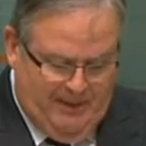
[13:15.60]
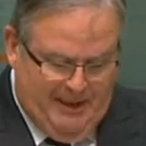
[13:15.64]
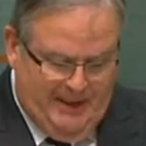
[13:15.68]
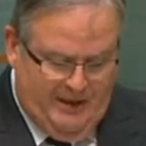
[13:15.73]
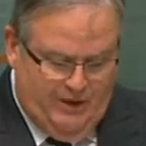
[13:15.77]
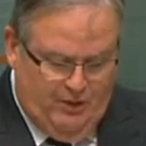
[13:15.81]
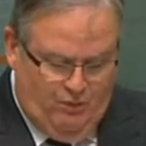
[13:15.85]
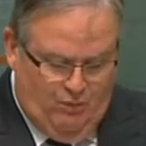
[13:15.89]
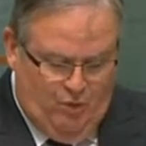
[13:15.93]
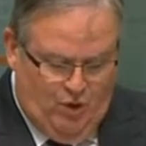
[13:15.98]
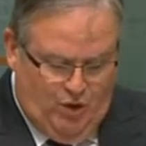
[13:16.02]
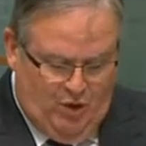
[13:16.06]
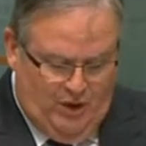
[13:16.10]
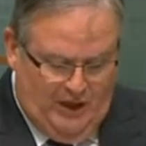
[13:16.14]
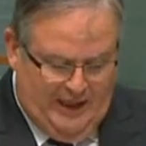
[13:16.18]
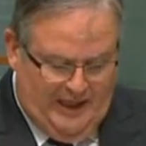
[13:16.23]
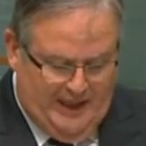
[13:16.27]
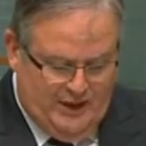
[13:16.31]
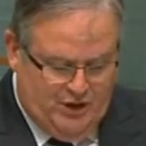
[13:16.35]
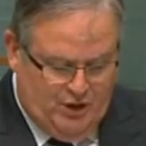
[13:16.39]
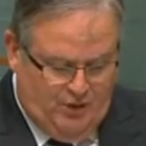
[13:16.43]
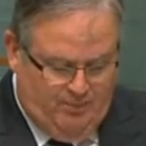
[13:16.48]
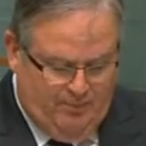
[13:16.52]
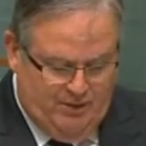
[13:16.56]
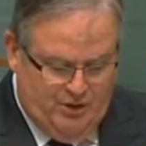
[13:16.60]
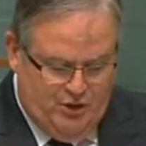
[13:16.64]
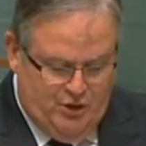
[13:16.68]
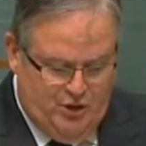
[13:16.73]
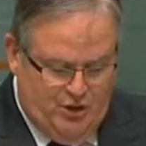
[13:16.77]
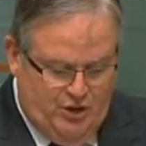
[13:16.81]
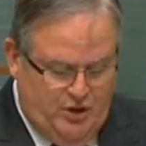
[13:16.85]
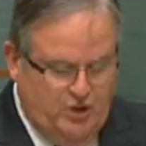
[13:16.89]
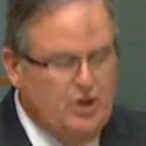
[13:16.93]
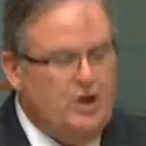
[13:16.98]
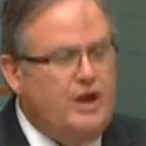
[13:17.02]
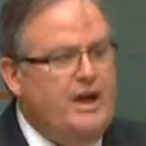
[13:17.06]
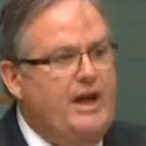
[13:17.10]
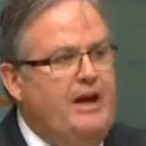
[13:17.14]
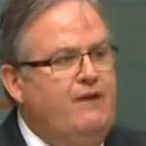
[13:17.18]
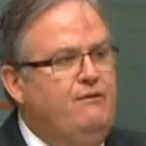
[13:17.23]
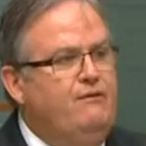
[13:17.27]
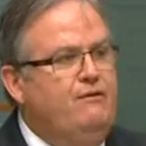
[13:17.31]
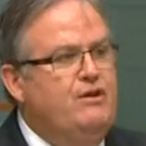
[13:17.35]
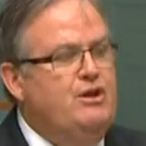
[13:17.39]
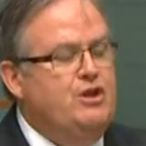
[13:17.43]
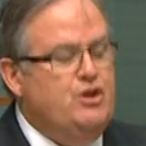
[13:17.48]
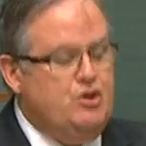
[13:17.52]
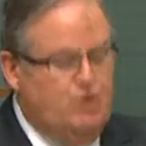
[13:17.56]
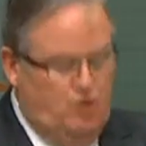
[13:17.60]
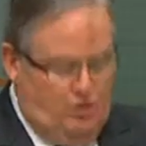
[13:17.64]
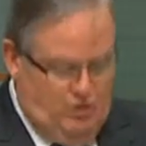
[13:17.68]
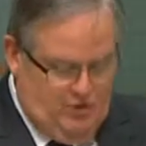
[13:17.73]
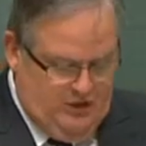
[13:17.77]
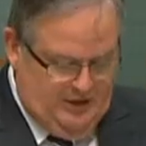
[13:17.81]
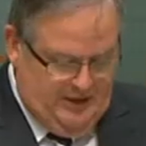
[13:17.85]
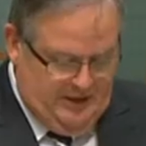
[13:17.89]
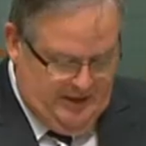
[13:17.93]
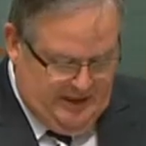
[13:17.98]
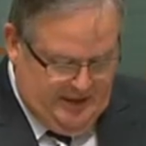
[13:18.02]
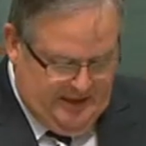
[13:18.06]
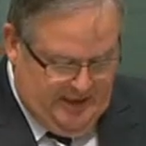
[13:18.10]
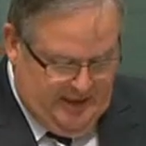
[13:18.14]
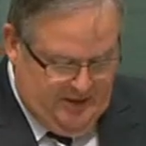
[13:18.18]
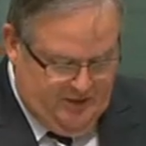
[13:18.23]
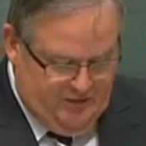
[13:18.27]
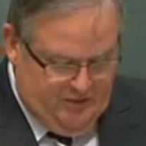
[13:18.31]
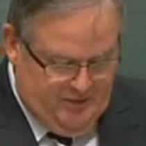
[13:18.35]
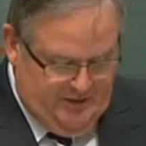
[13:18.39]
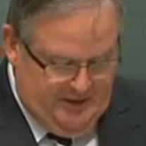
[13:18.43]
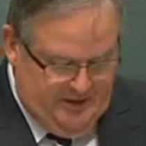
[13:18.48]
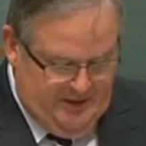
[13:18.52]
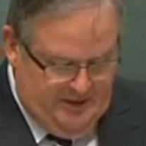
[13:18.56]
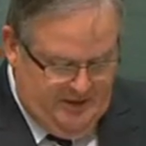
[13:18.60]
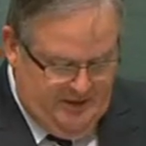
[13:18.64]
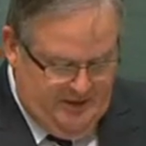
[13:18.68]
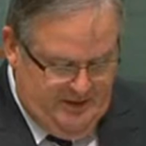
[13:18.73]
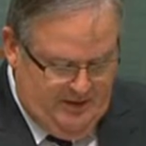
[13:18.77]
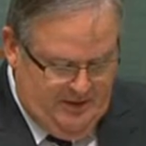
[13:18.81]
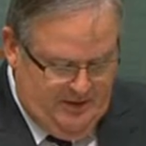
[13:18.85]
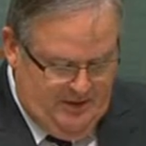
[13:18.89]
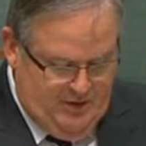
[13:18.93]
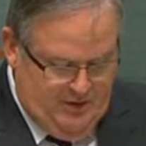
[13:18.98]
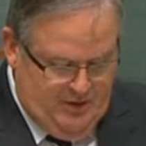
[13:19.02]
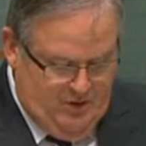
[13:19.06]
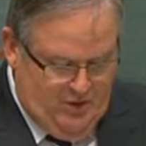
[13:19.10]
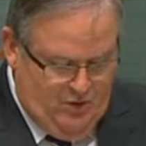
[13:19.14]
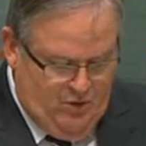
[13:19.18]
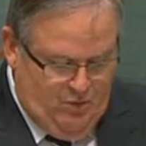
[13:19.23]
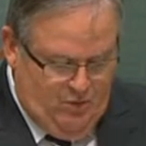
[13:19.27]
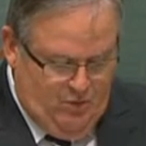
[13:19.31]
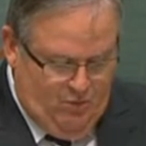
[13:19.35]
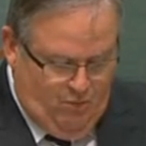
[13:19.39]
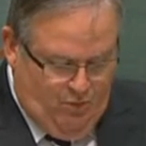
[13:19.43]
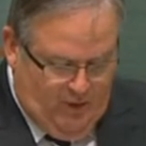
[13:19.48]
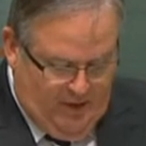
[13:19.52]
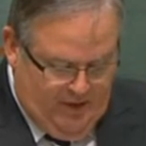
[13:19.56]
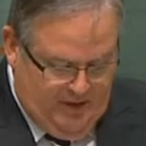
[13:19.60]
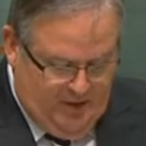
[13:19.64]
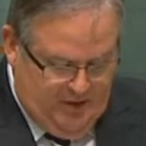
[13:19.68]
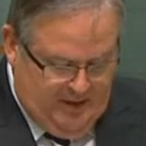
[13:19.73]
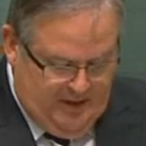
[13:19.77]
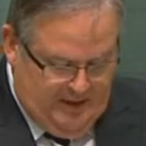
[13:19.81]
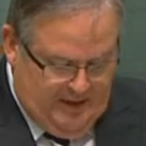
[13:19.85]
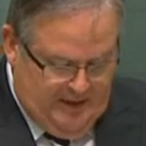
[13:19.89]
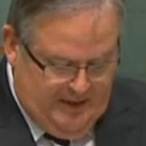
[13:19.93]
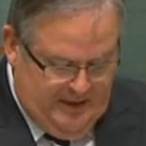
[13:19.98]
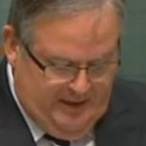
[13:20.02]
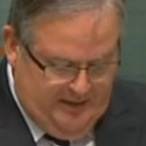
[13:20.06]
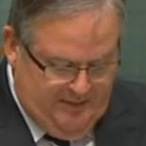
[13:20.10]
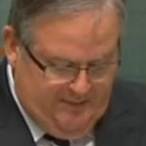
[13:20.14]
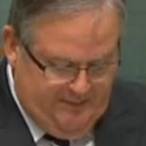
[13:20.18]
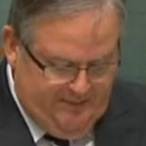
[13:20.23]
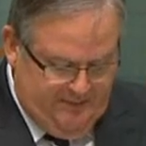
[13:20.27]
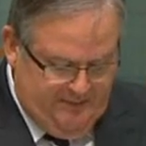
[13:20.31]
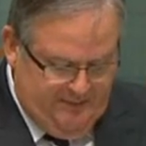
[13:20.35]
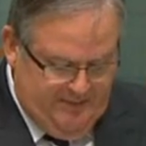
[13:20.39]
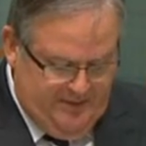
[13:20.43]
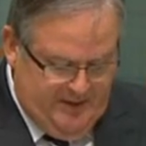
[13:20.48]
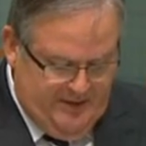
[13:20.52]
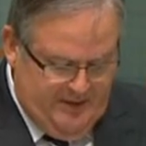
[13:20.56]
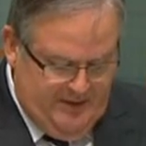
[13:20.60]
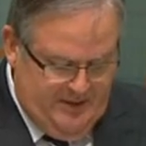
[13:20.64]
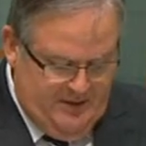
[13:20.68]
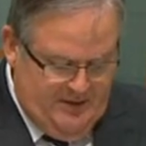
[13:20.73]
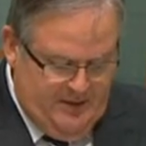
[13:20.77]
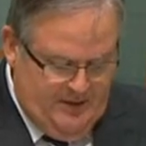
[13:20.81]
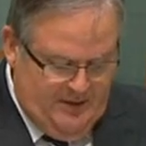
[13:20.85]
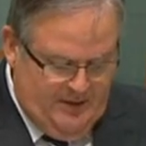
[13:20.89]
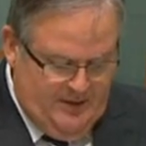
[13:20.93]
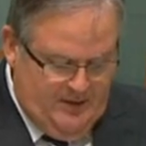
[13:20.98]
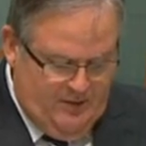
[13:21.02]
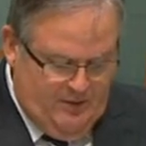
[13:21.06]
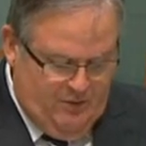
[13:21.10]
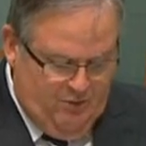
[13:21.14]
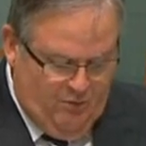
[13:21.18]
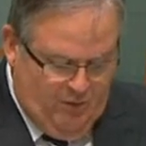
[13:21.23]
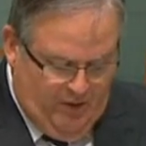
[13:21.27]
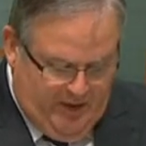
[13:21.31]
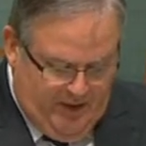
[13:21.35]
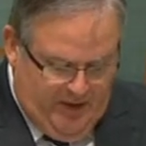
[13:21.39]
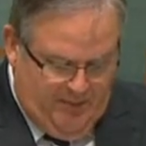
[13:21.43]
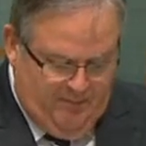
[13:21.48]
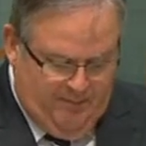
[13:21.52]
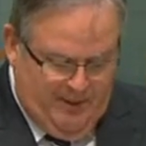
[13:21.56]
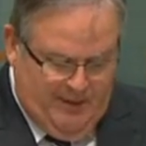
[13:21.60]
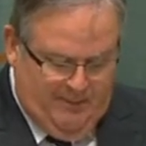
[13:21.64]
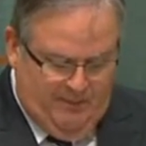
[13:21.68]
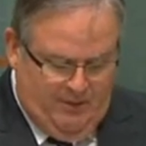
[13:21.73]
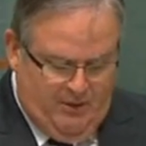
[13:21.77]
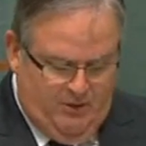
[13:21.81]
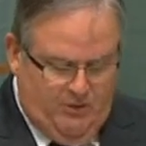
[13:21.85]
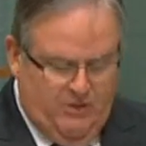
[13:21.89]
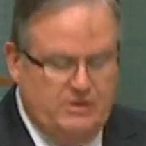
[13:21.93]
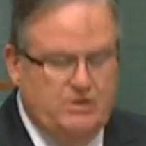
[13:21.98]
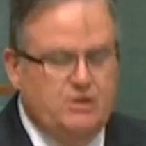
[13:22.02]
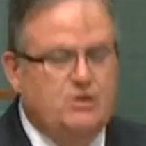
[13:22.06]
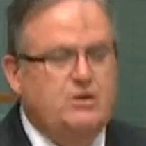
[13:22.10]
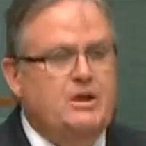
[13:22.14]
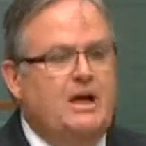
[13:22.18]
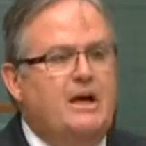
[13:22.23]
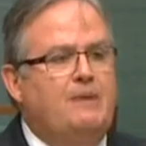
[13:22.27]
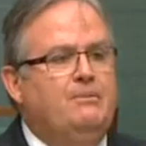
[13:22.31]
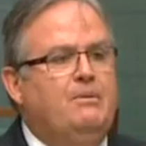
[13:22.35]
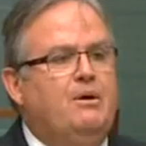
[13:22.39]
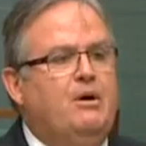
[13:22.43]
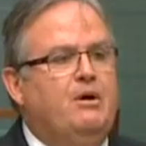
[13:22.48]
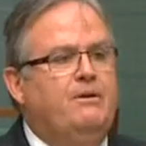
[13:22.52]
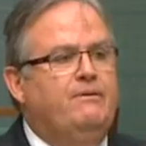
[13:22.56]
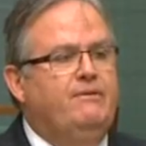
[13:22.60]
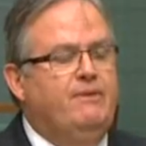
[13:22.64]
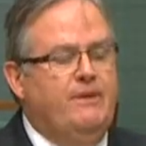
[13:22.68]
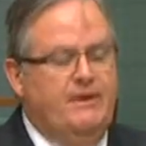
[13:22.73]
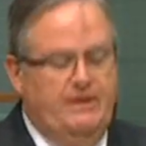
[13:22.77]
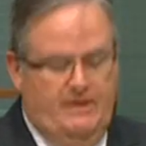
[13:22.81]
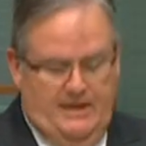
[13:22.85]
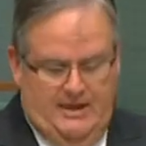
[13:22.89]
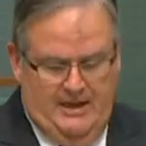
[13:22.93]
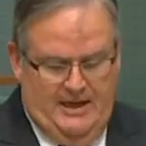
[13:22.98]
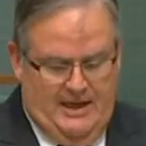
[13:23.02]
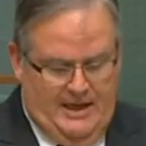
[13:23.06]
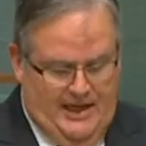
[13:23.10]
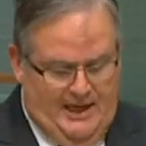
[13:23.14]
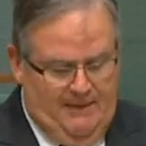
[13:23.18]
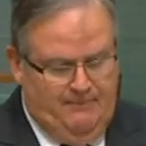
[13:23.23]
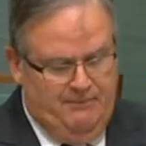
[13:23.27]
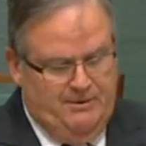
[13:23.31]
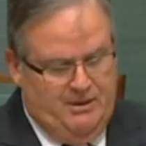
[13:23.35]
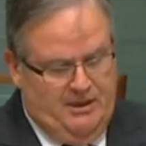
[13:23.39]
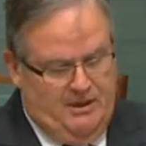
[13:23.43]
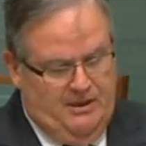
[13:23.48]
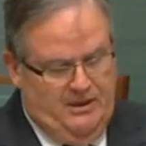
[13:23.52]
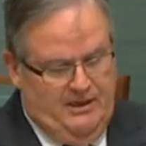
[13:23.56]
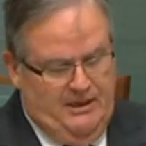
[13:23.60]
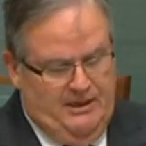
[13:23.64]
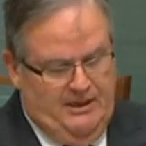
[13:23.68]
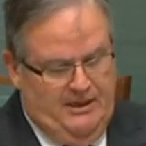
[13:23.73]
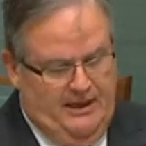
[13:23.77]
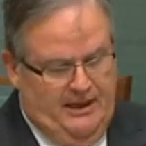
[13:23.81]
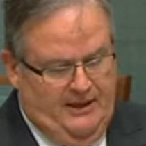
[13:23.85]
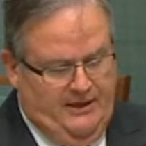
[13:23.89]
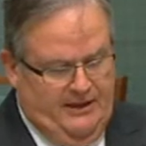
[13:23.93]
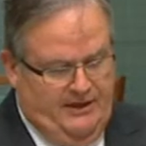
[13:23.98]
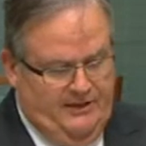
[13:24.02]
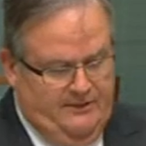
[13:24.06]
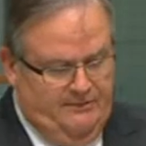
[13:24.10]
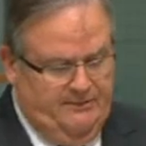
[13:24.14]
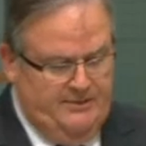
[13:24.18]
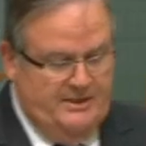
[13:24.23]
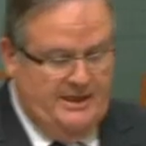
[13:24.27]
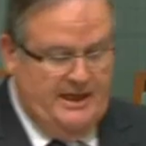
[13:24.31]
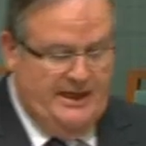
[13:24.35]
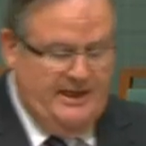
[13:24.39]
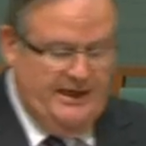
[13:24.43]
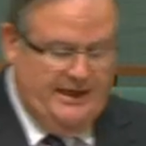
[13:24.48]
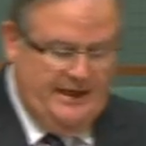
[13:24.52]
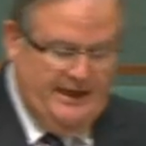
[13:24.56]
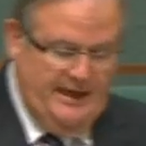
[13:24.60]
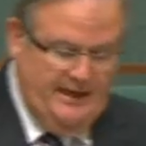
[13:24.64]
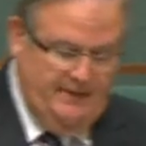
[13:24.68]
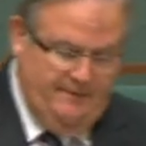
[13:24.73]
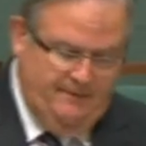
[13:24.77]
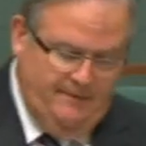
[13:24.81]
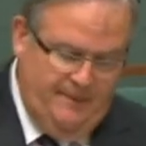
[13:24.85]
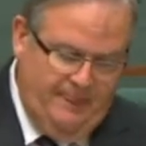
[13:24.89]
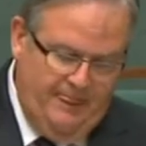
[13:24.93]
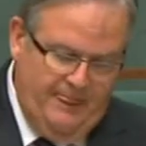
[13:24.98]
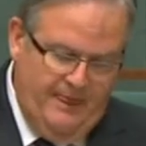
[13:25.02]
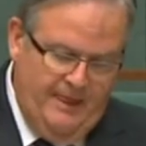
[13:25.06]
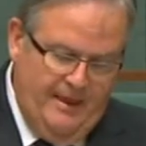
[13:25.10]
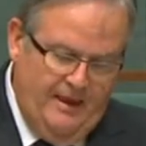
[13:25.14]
than world-class opportunity to every student in the country. What are the people across the chamber offering? Absolutely nothing. Say it again.